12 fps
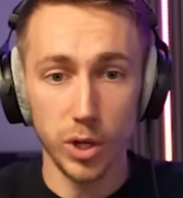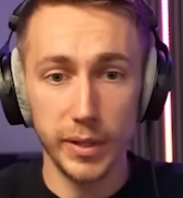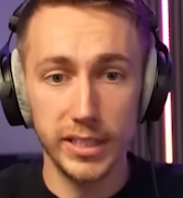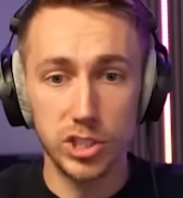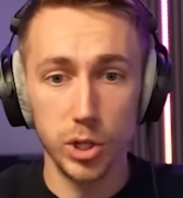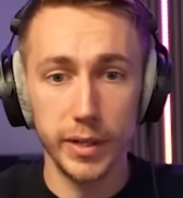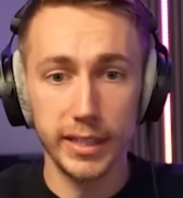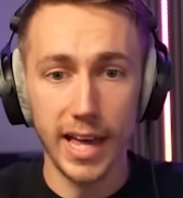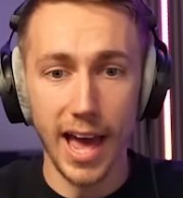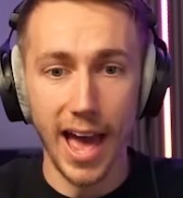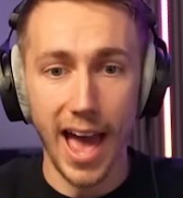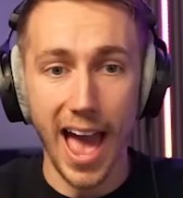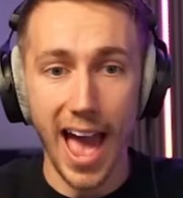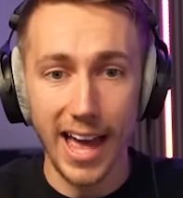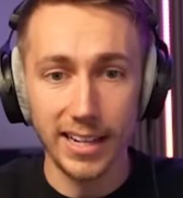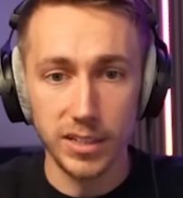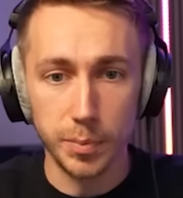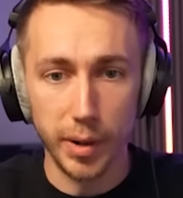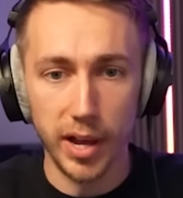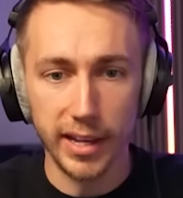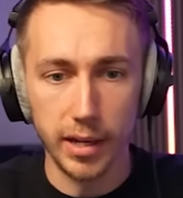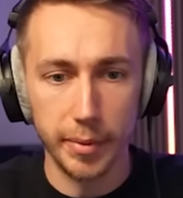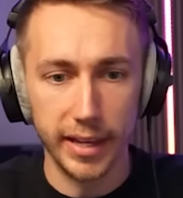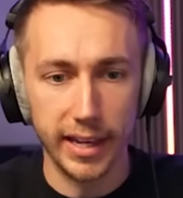So he's doing that and
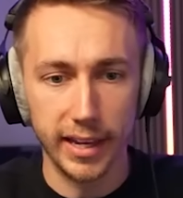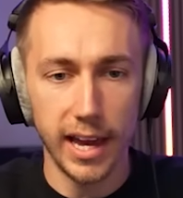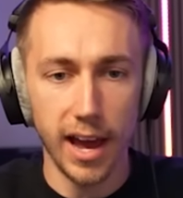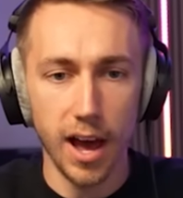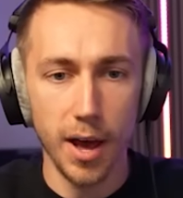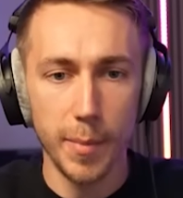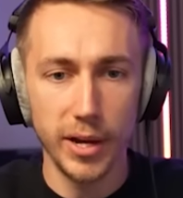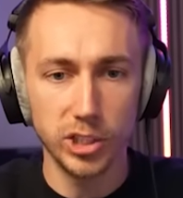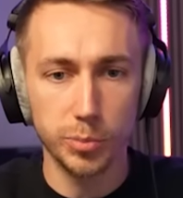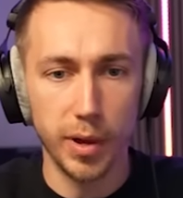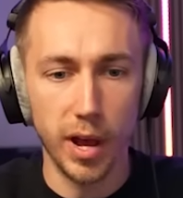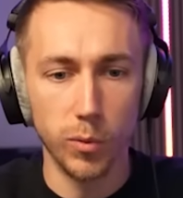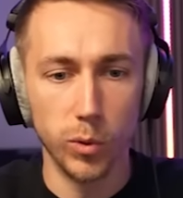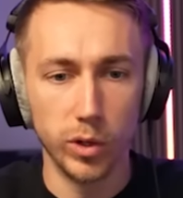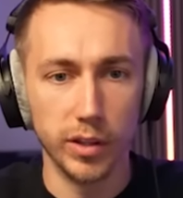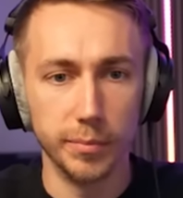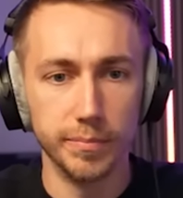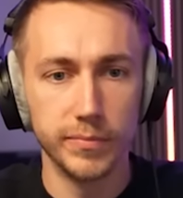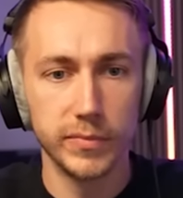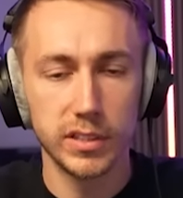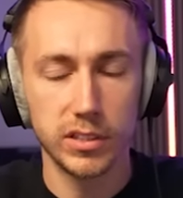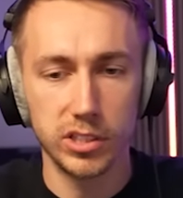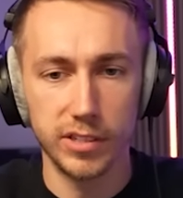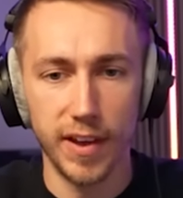buying a beer. Yeah, I might just buy a wall of them.
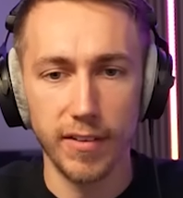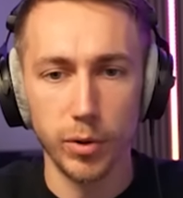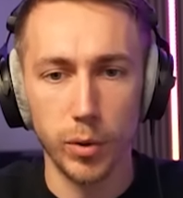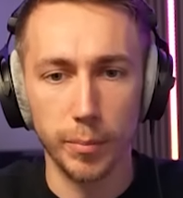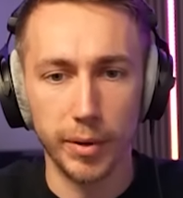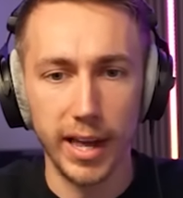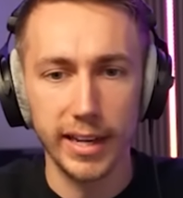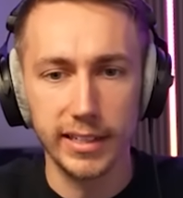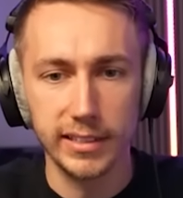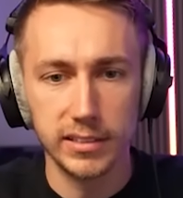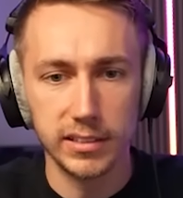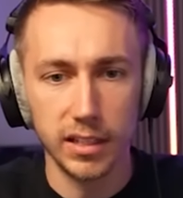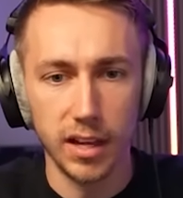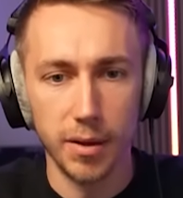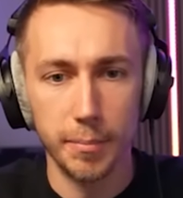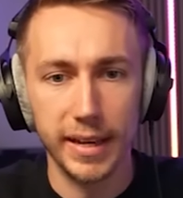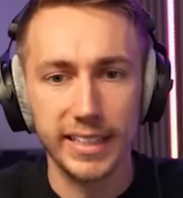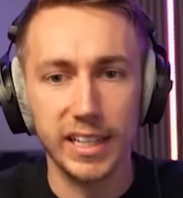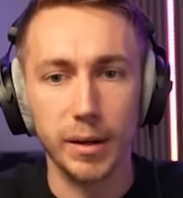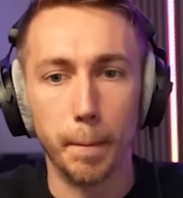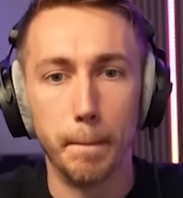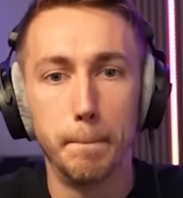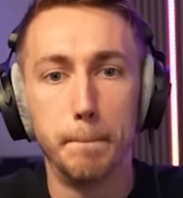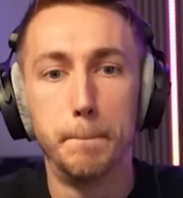Because if everyone plays, I'm making
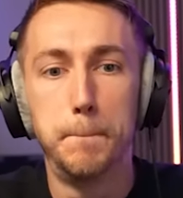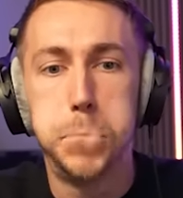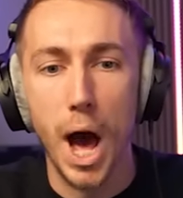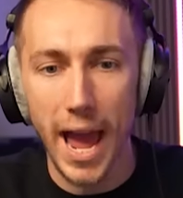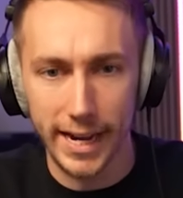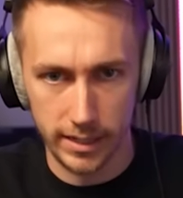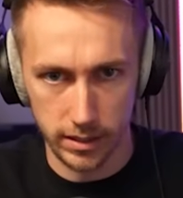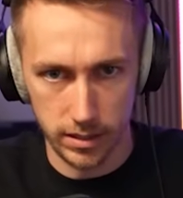bang.